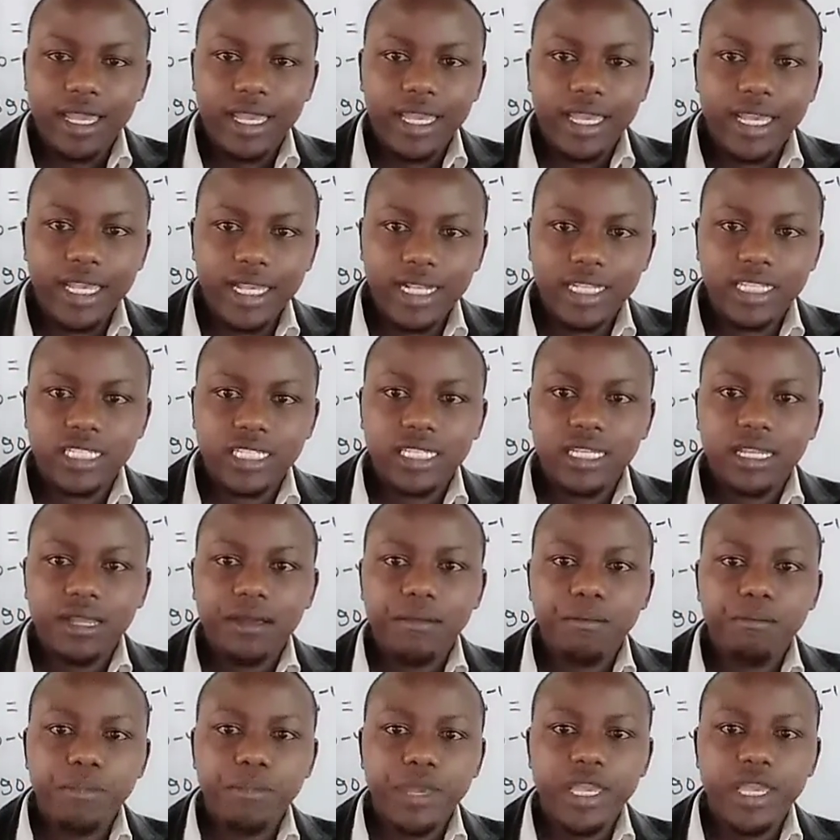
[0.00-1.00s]
Heat
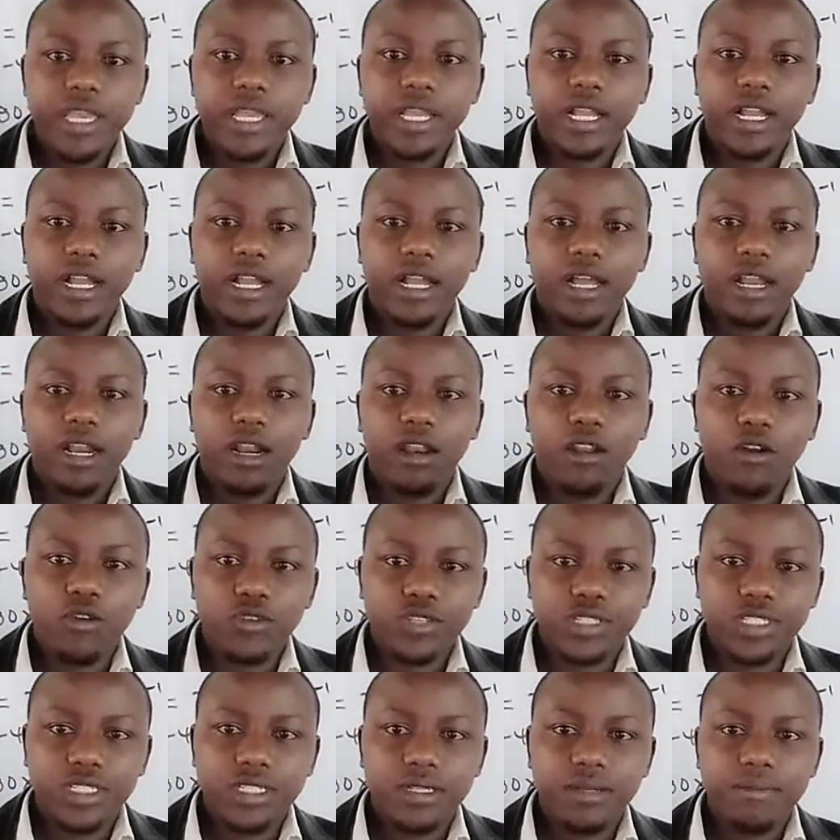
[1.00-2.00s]
being
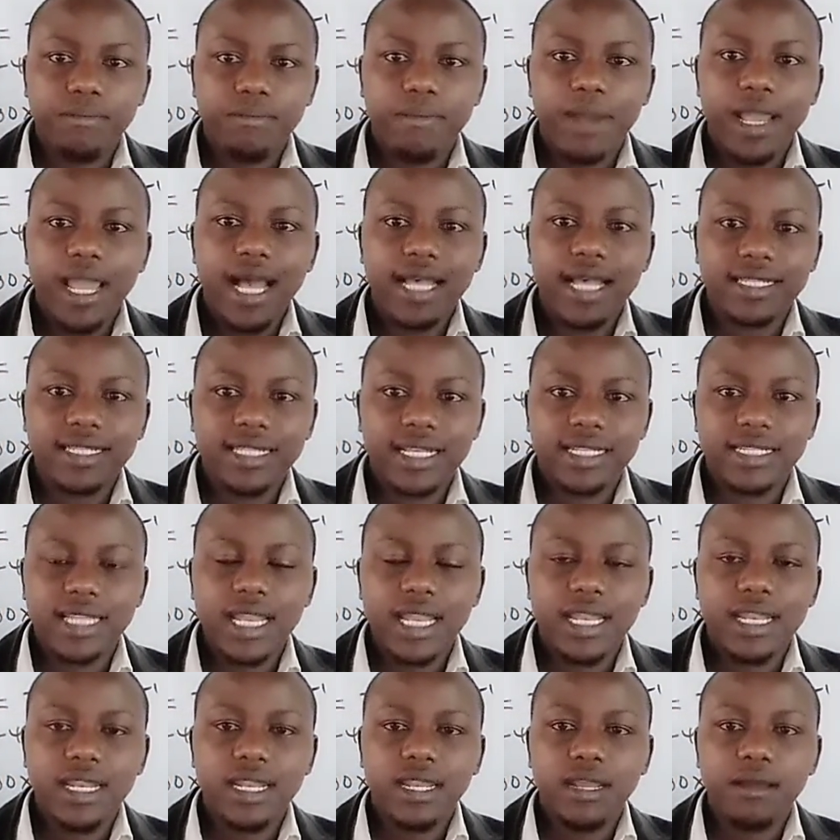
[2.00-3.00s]
lost by a
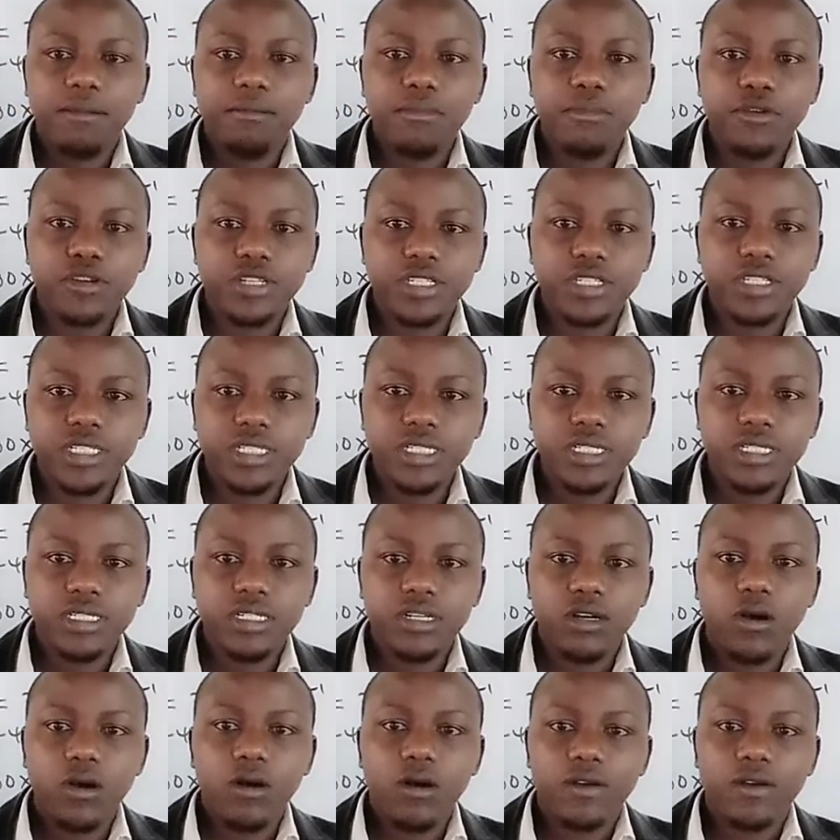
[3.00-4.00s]
certain body
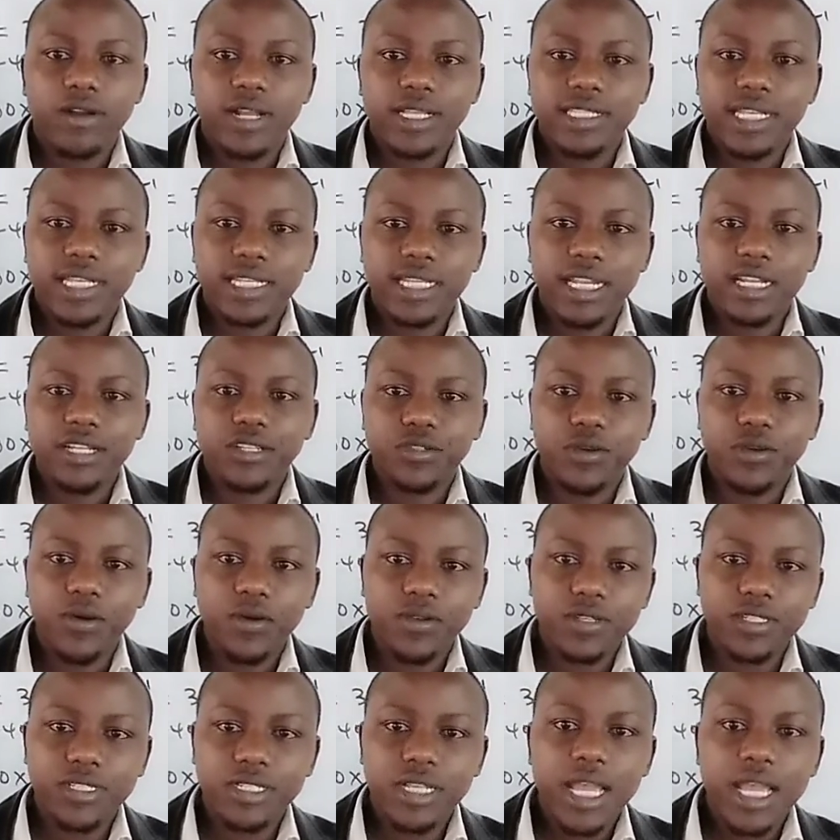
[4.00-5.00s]
or a certain
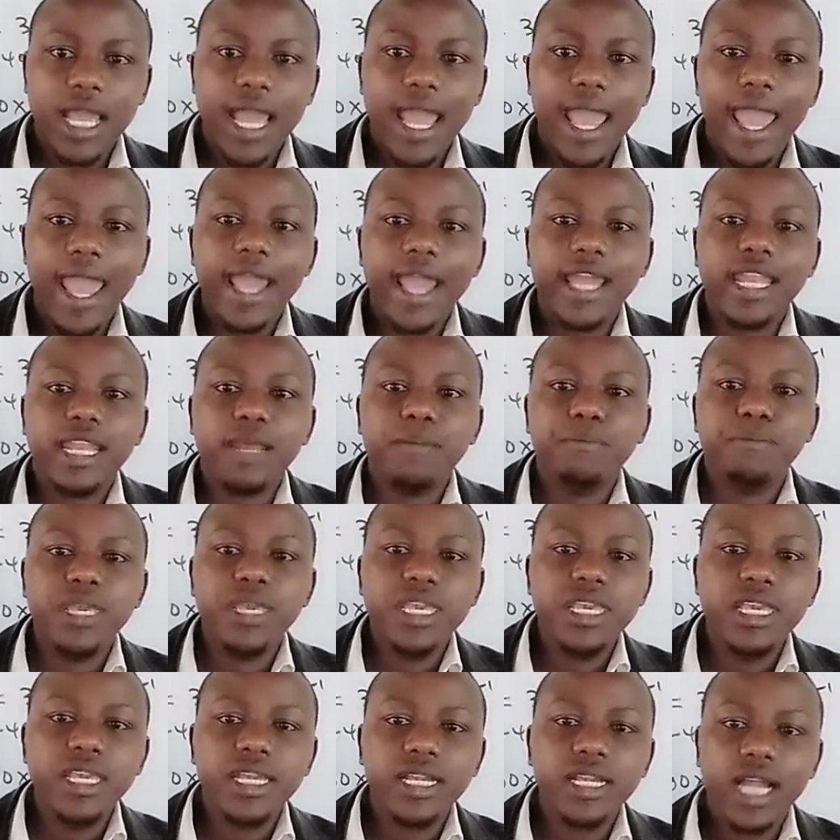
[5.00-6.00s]
source and
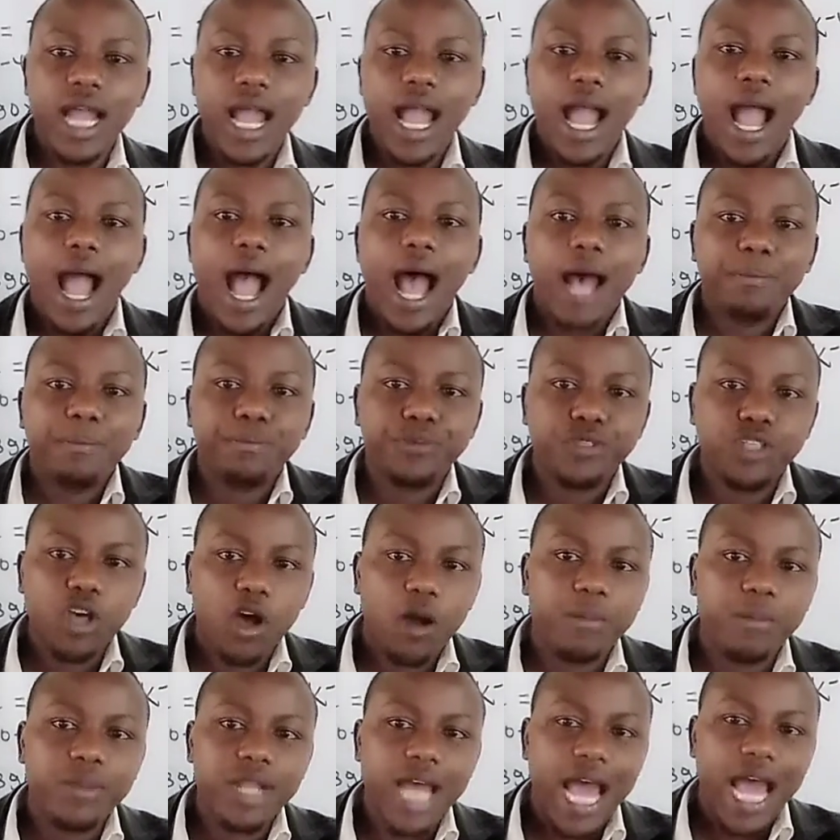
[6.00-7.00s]
being
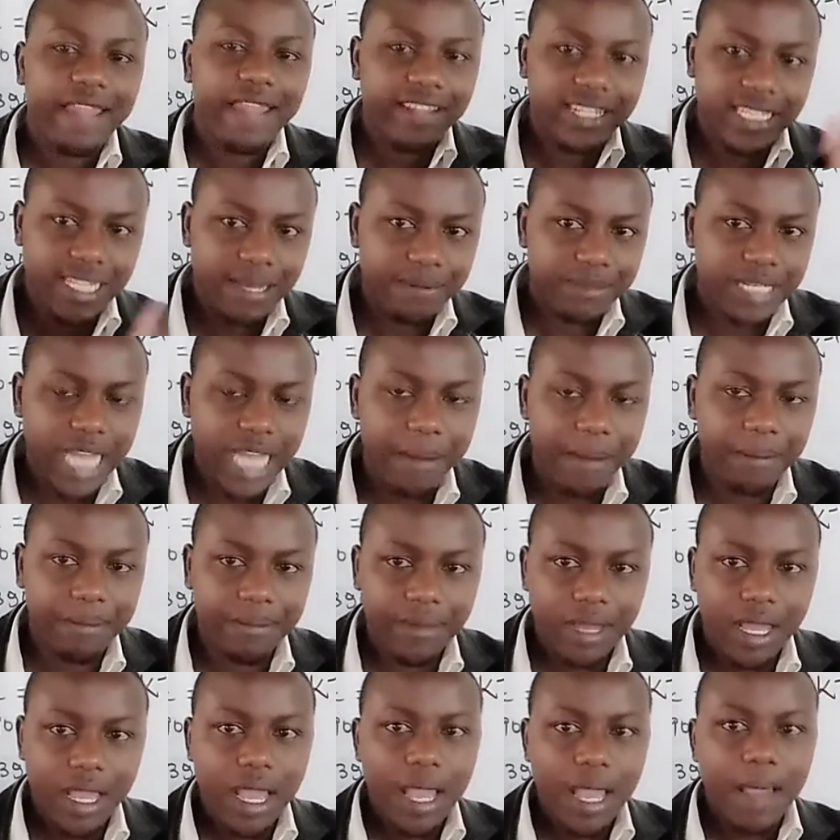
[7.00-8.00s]
absorbed at the same time
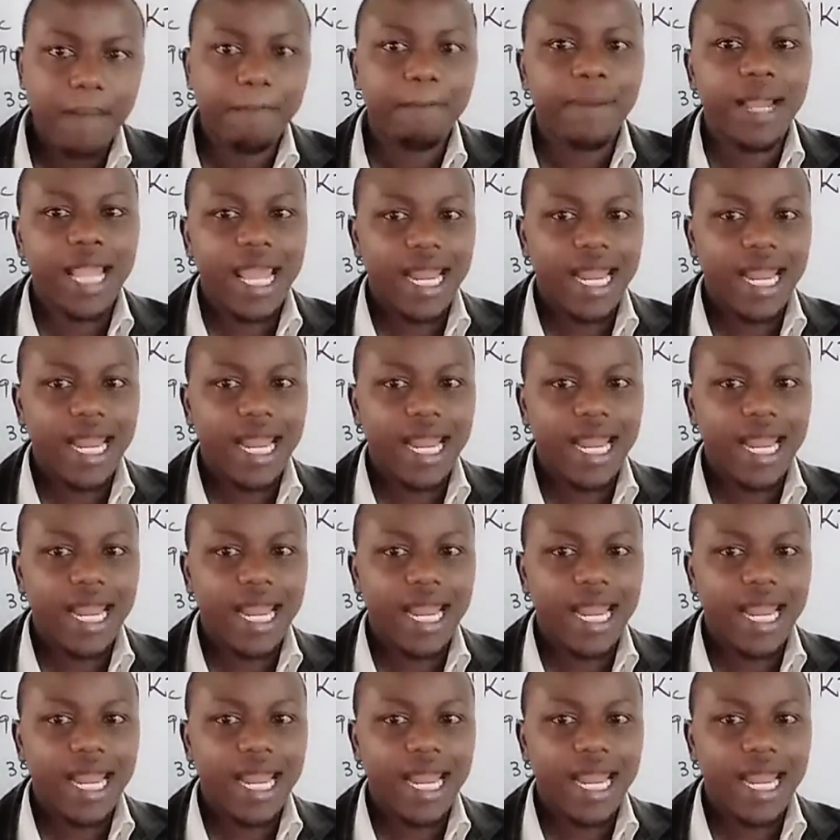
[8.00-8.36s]
by